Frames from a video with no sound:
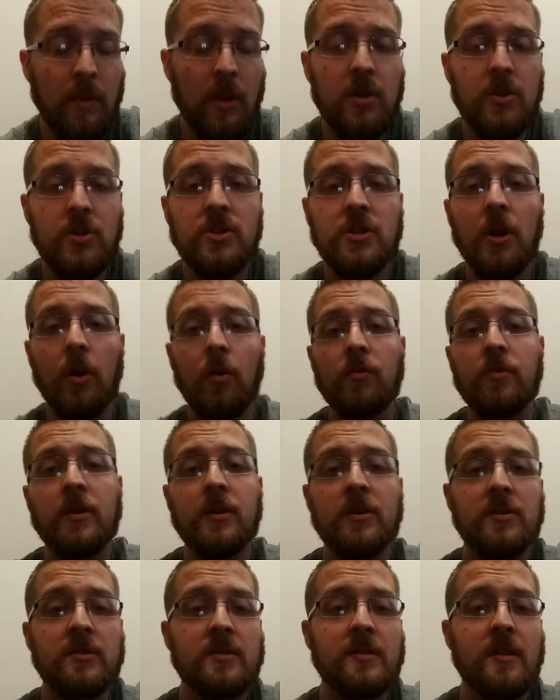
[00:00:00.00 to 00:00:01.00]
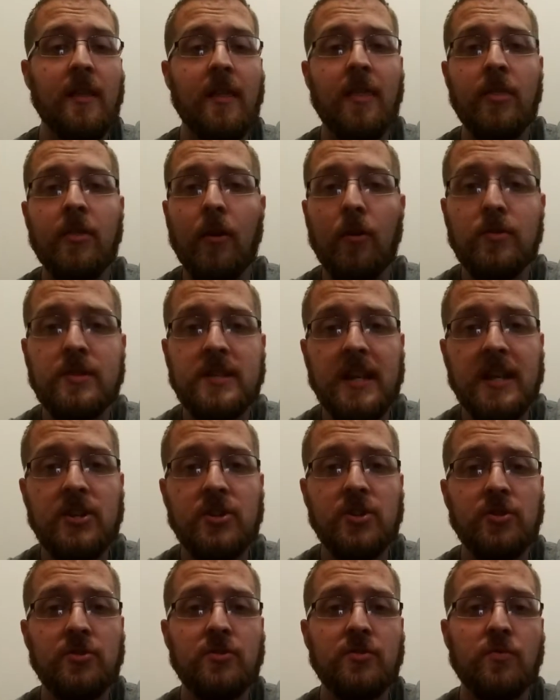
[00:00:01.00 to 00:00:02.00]
So there's those
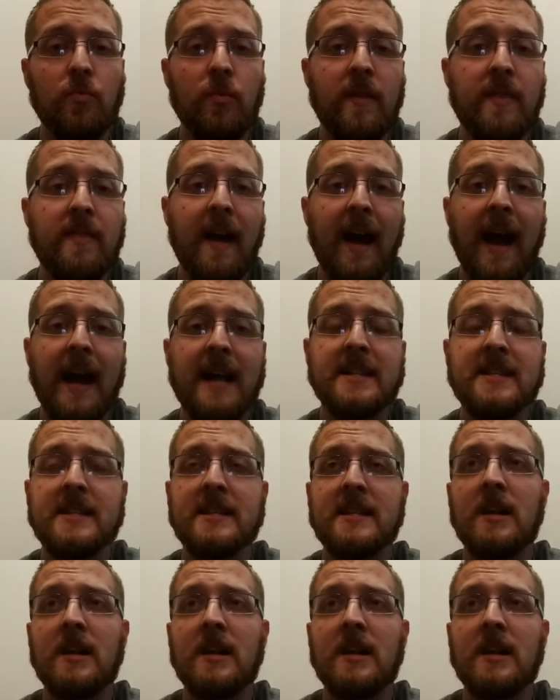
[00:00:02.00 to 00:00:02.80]
issues with that.